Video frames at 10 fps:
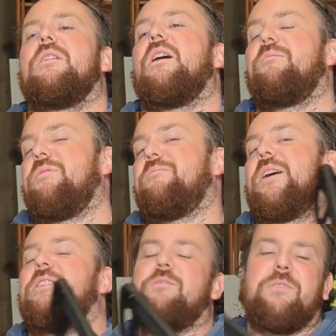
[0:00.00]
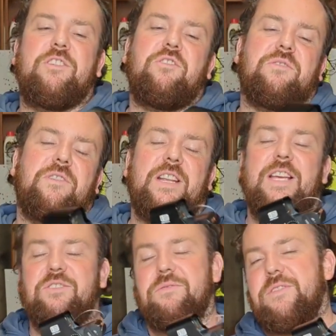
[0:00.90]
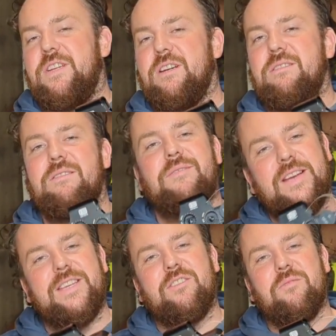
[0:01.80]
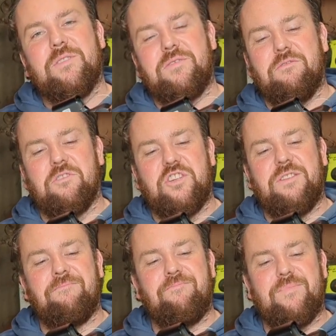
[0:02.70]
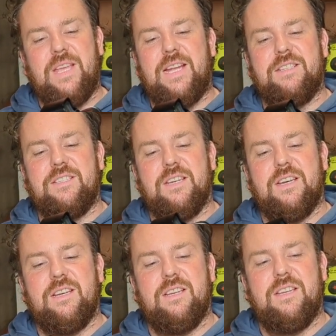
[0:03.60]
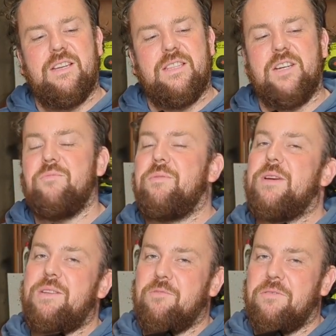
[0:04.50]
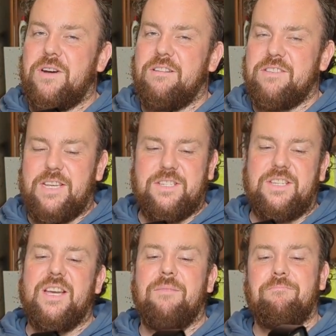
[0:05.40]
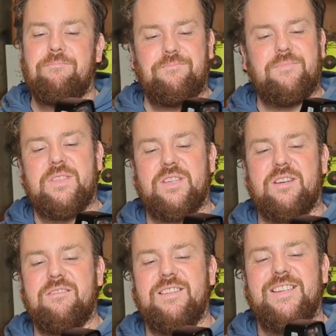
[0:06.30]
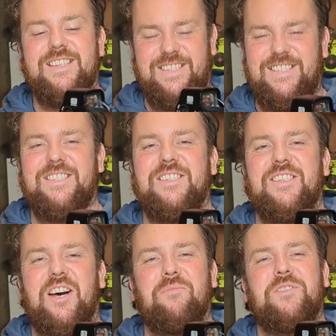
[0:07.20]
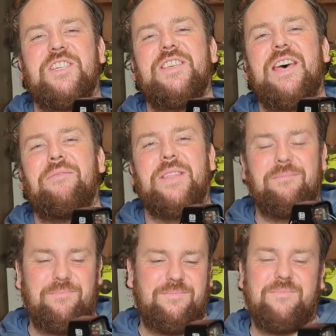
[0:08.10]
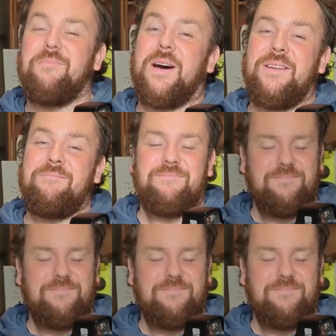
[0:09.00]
I've been Ben, it's been the Shots Fired Airsoft video. Thank you very much for watching, and there will be many more firing tests to come. So hope to see you there for them. Bye.